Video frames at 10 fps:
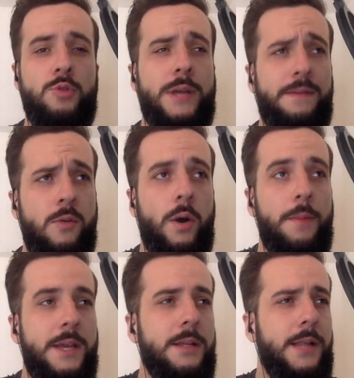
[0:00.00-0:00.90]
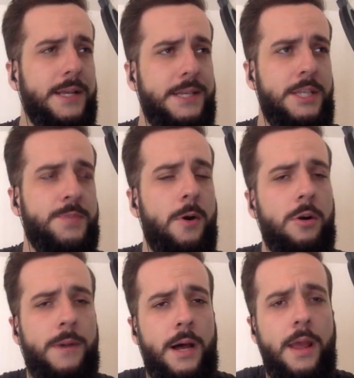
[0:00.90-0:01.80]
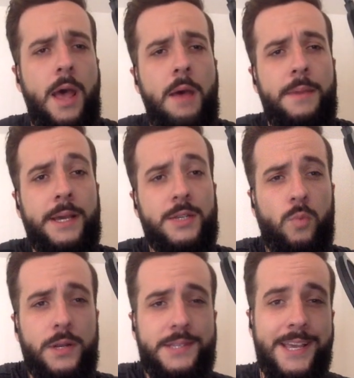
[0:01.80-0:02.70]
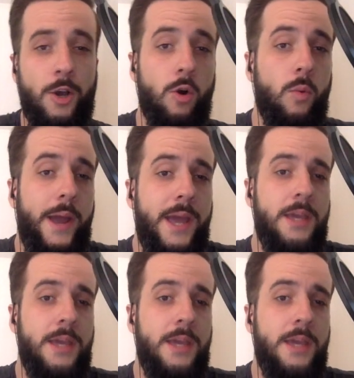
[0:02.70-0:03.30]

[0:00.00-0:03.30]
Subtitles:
you definitely want to be collecting these Pokemon because once they go away,